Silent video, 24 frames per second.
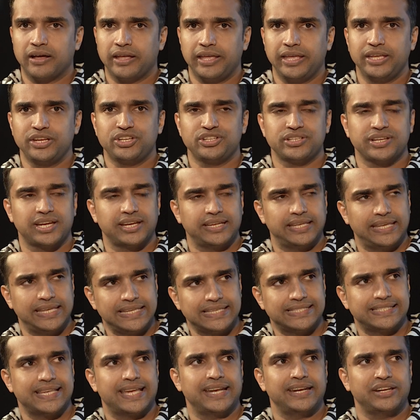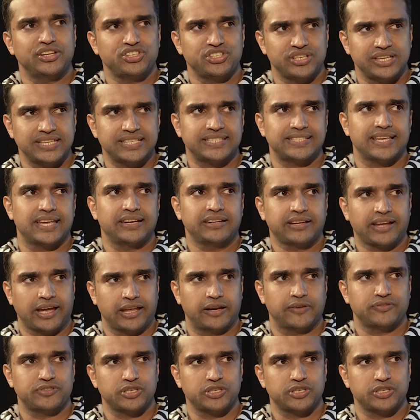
he said, she said kind of